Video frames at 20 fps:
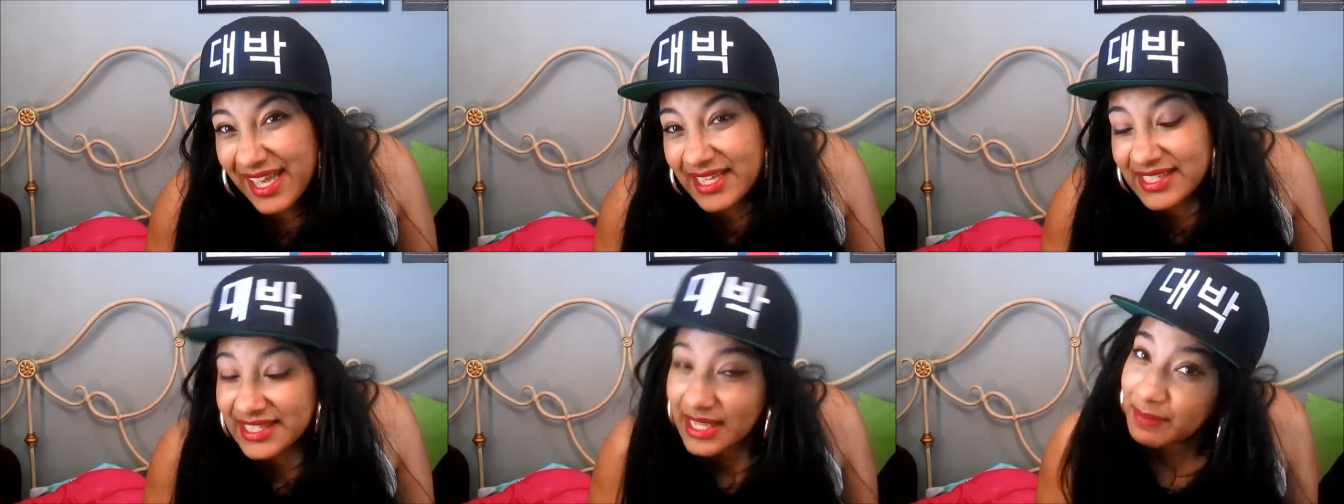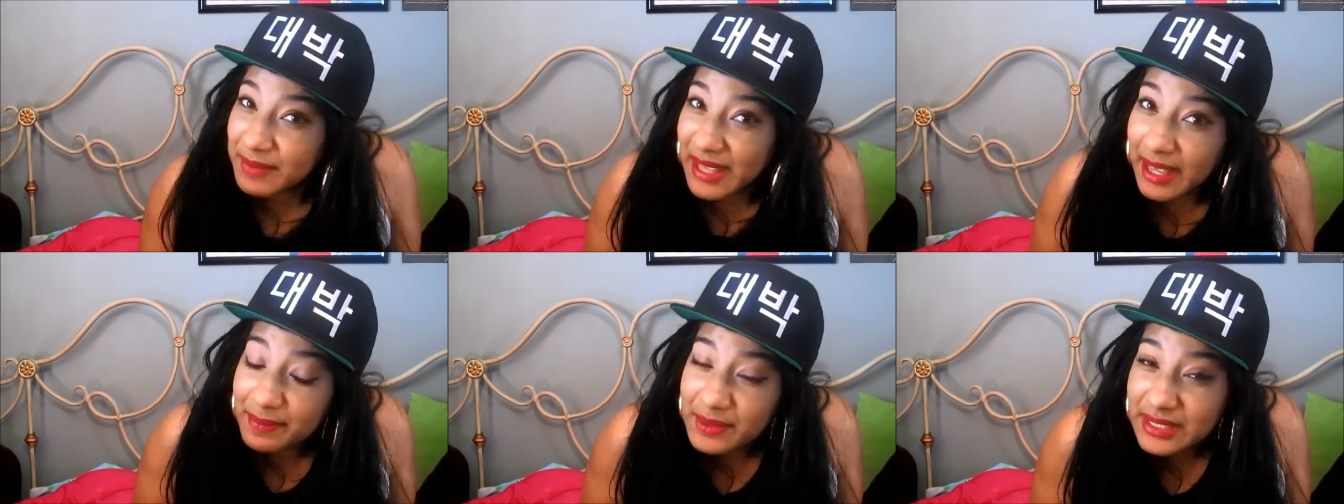
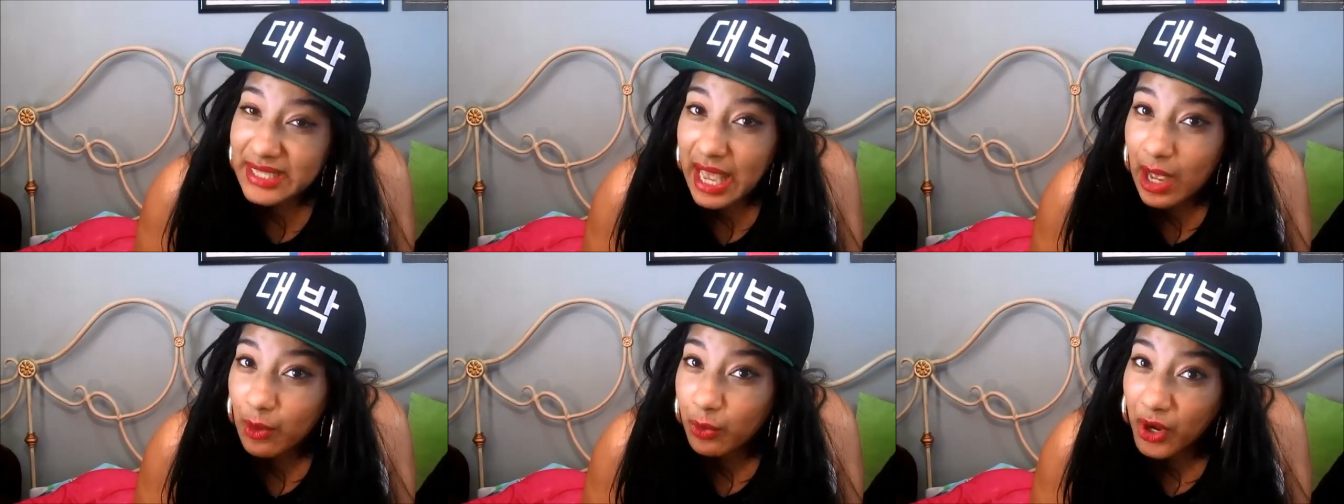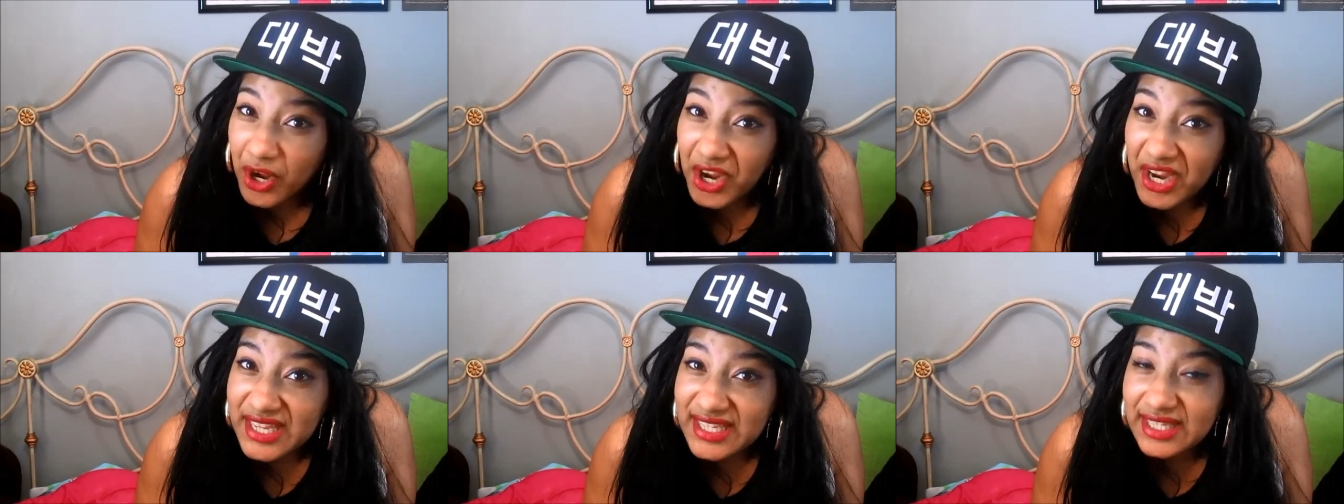Some get out.
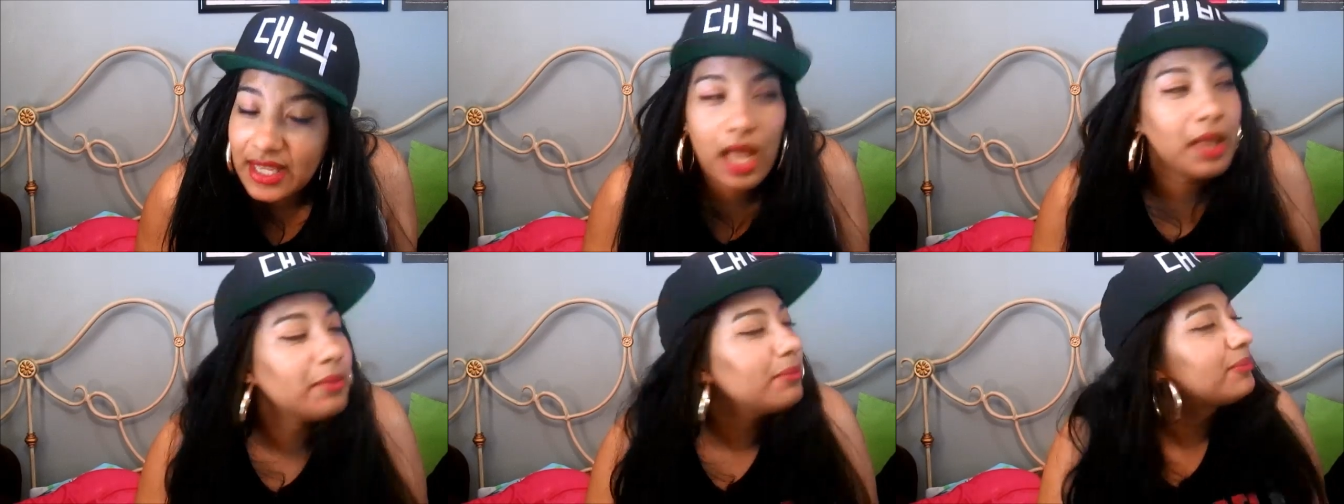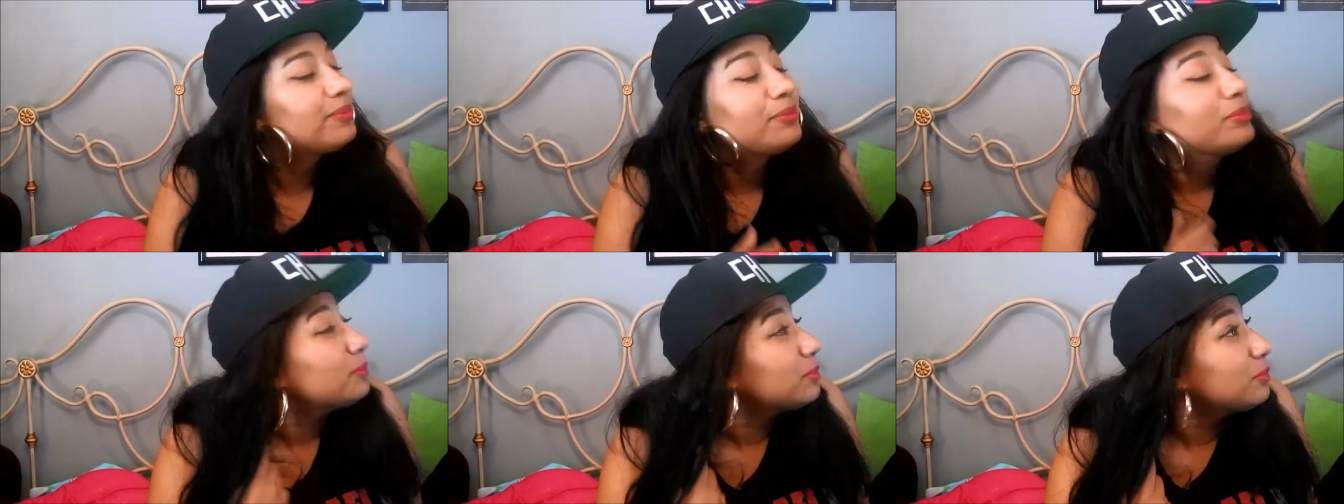Where is it? I'm,
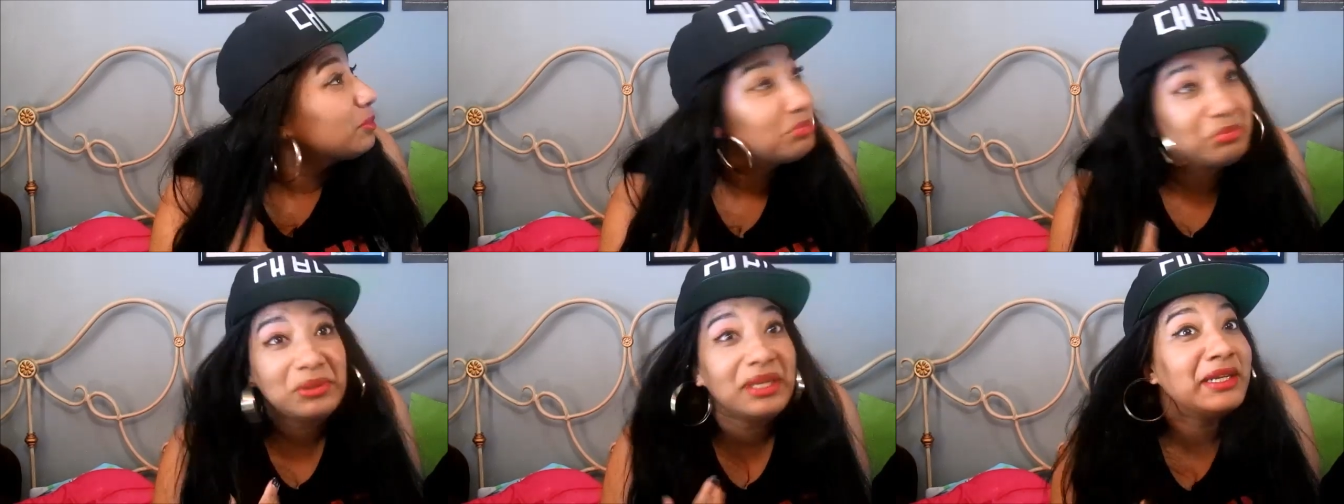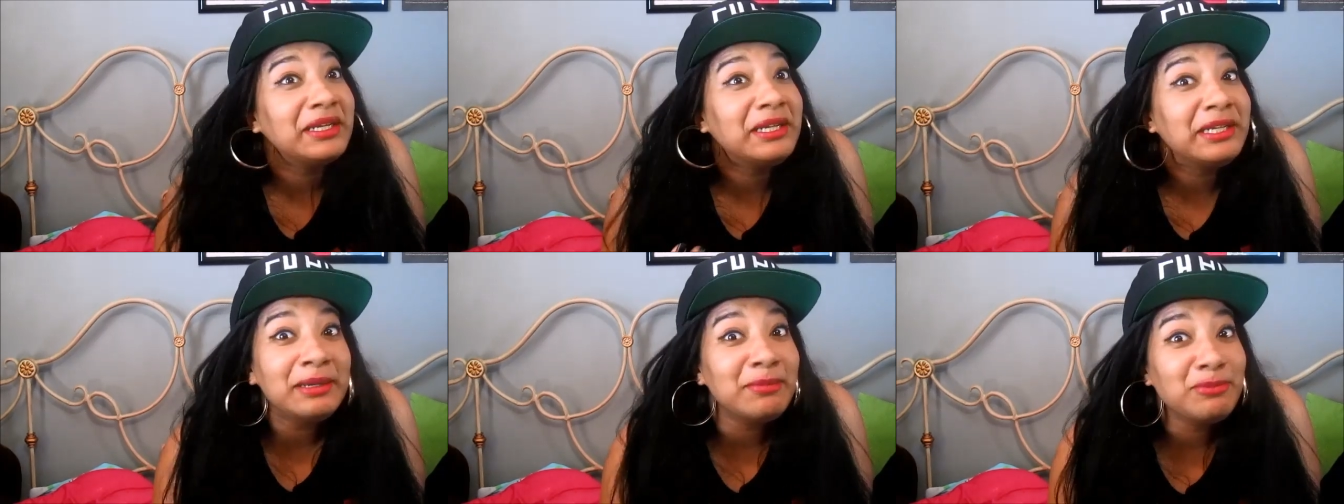
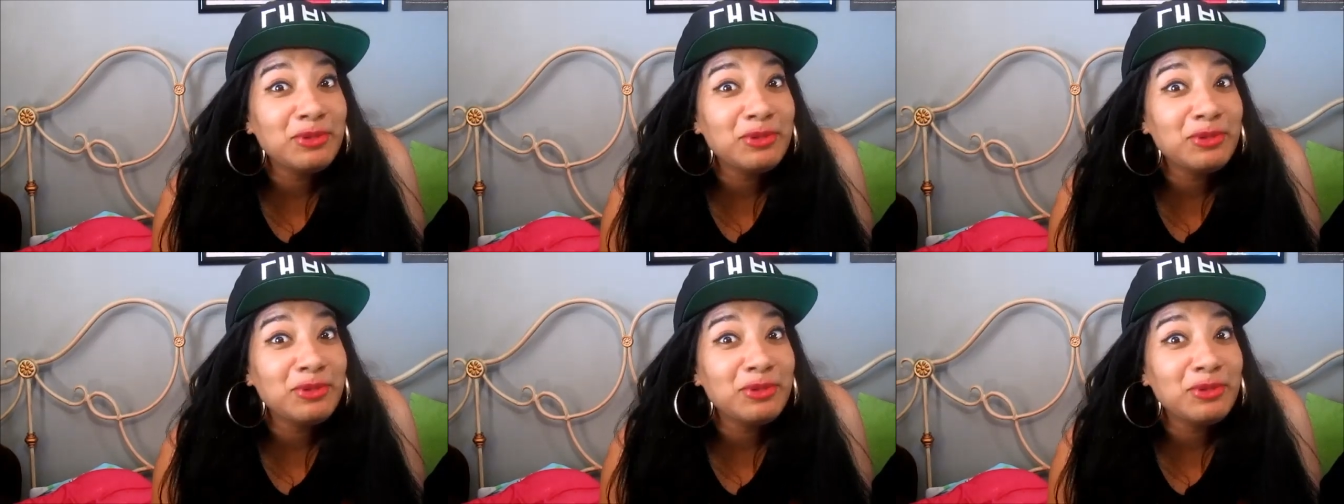dang it,